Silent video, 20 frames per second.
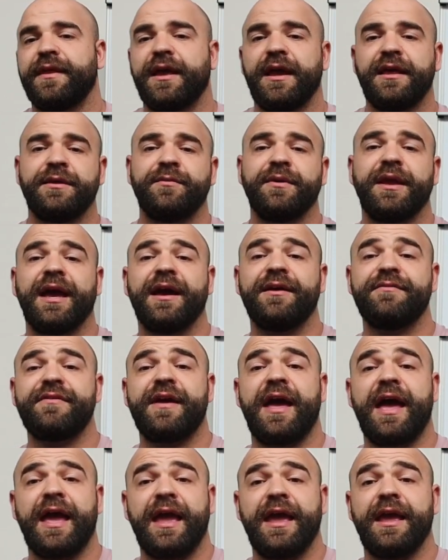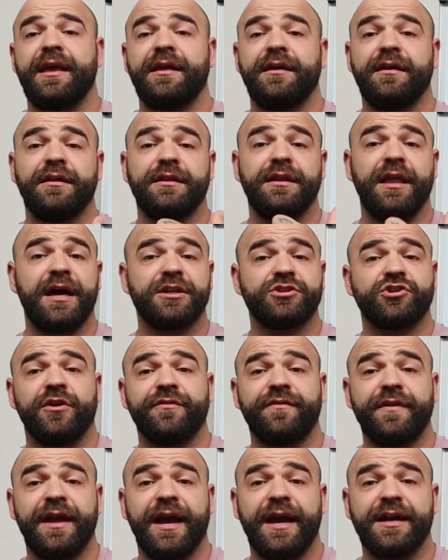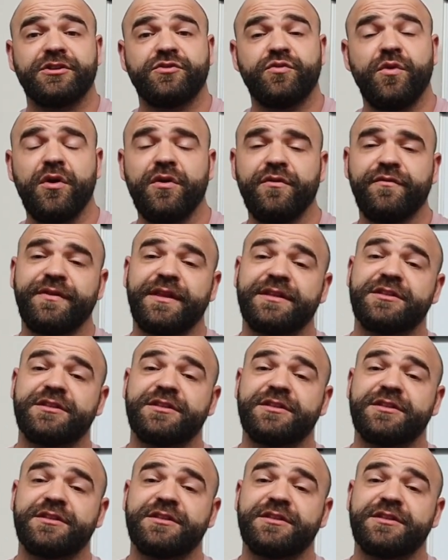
and then we have a large coffee at 12,